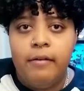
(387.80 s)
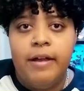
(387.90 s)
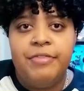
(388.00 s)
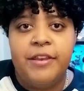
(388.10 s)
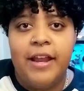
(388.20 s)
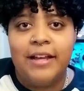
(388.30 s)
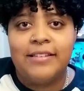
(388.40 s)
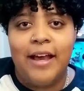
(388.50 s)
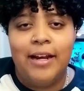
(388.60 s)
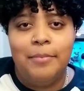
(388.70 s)
right, the
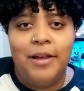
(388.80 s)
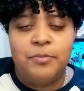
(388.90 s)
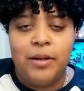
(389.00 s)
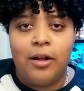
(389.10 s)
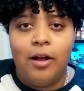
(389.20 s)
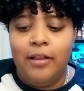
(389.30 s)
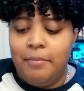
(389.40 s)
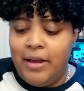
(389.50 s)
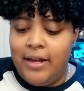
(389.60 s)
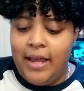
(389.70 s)
next item has been
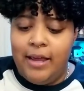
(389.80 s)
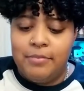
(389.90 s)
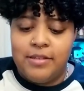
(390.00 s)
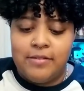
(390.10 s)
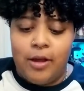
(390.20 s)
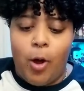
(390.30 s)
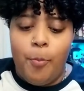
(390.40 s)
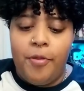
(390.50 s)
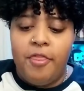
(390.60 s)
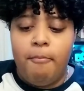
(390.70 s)
calling my name since I
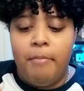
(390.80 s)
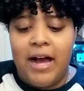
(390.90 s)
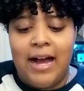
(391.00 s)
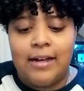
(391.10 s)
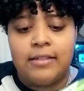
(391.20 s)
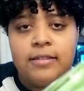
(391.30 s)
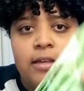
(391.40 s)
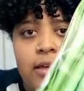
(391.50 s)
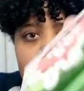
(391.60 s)
opened the box.